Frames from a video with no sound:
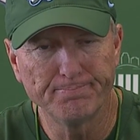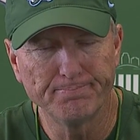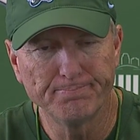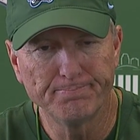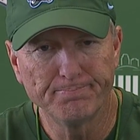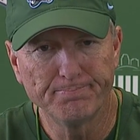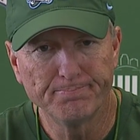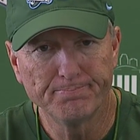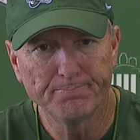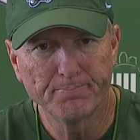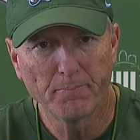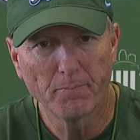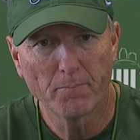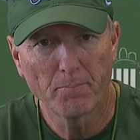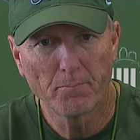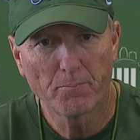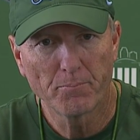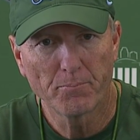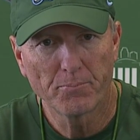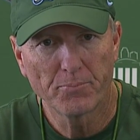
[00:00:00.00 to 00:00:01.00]
What was that
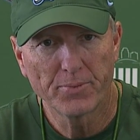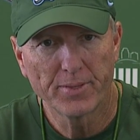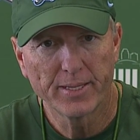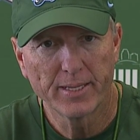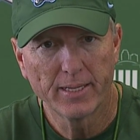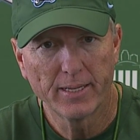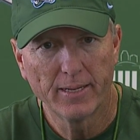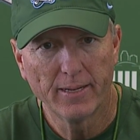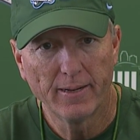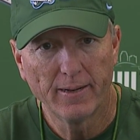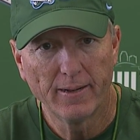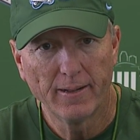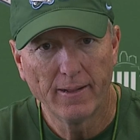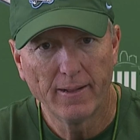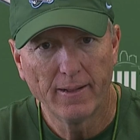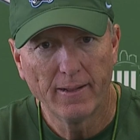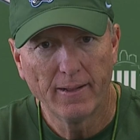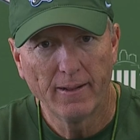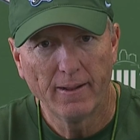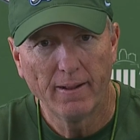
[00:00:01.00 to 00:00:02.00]
game
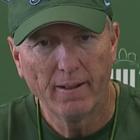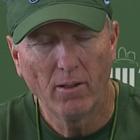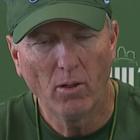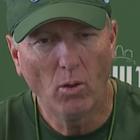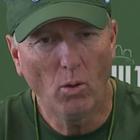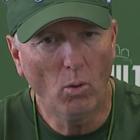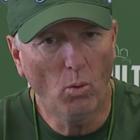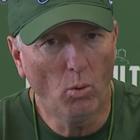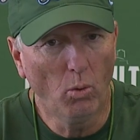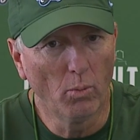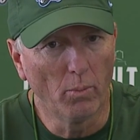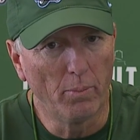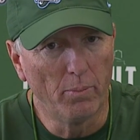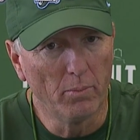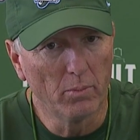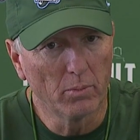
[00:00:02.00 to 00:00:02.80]
last year?